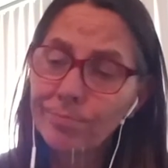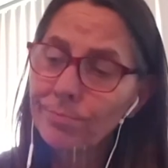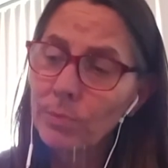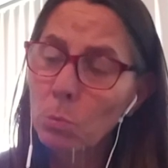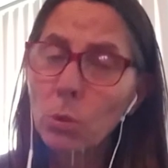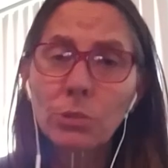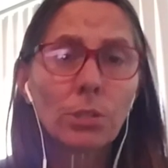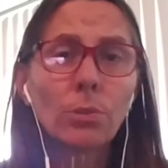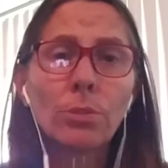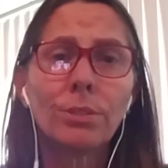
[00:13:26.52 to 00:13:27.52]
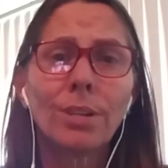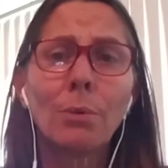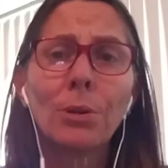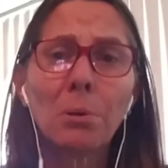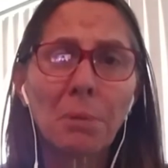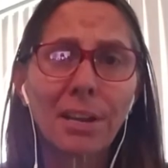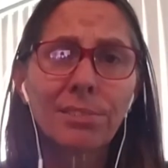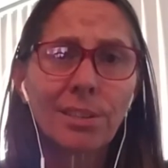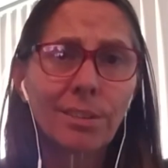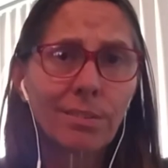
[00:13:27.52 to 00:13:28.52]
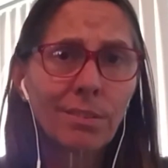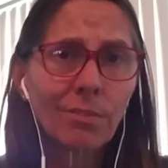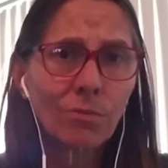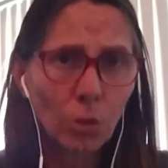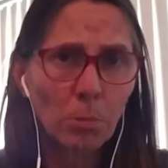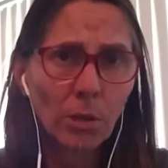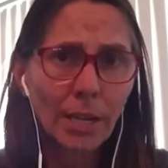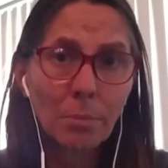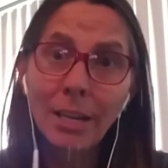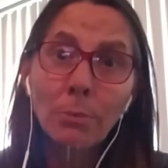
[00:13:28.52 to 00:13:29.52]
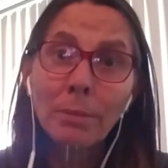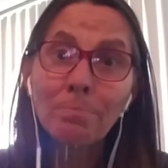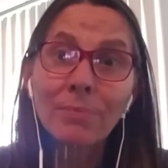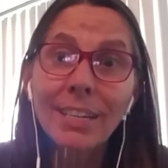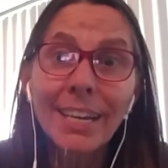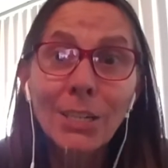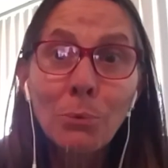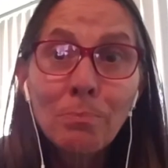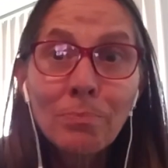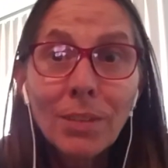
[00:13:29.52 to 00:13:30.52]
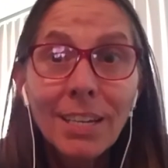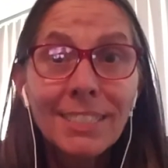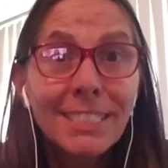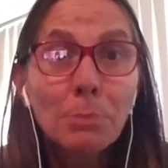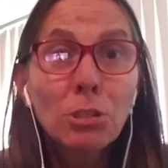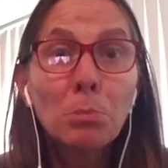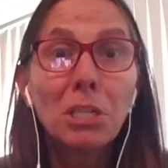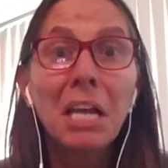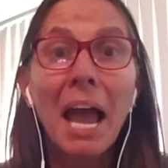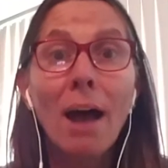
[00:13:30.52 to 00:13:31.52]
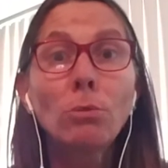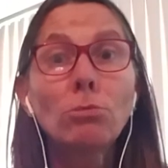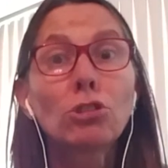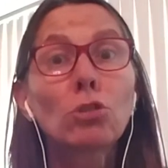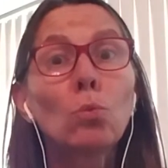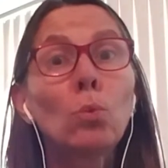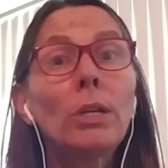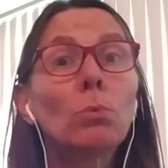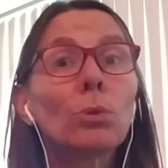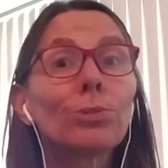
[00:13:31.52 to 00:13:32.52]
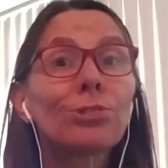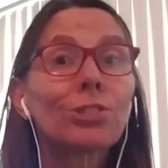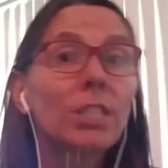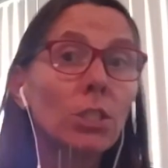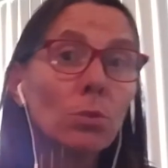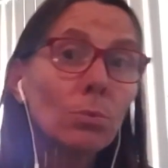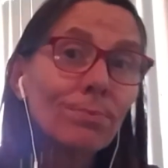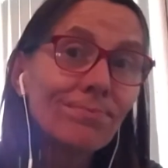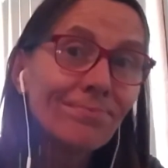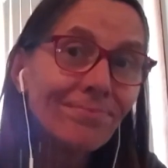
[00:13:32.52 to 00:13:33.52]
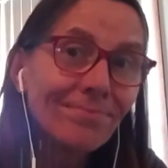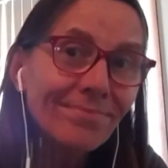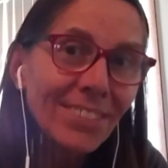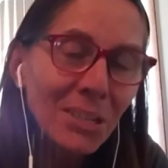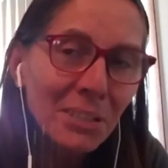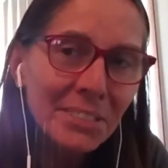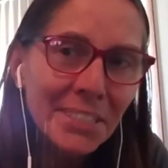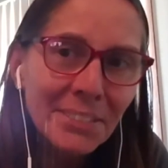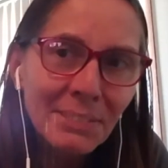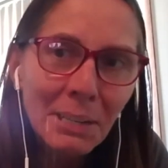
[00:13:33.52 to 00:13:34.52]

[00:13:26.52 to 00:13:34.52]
More so than not wearing a mask at a football game. Anyway, gotta go. Deborah the Bee out. We will see you all on down the road.